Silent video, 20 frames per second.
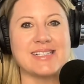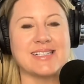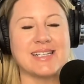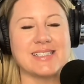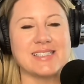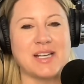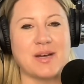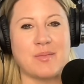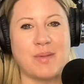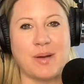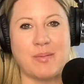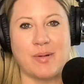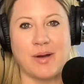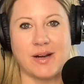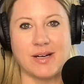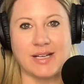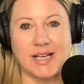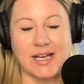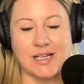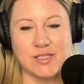That's how my
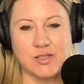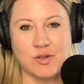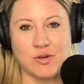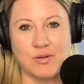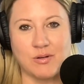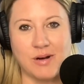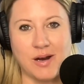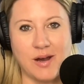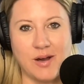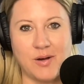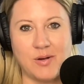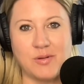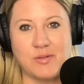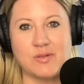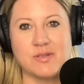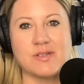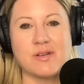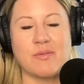podcast grows.